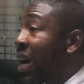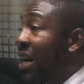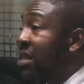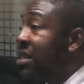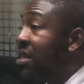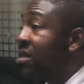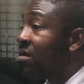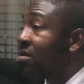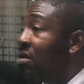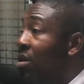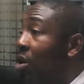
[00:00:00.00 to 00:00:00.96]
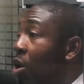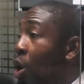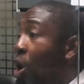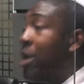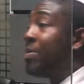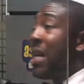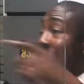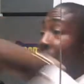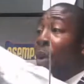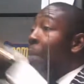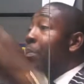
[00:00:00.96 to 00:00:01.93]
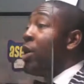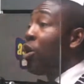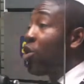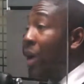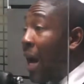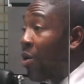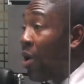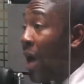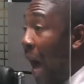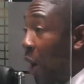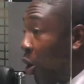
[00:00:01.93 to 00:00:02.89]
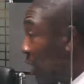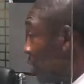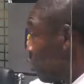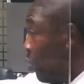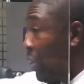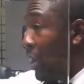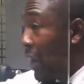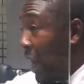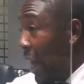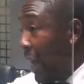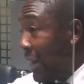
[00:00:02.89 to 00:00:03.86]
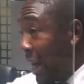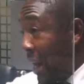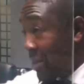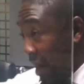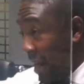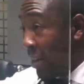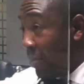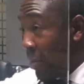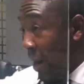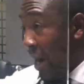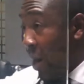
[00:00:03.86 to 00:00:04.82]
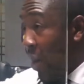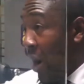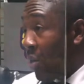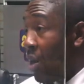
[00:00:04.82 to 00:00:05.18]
Ghana cities. Only says $1 billion. According to Dallas, right? Me brother, the one.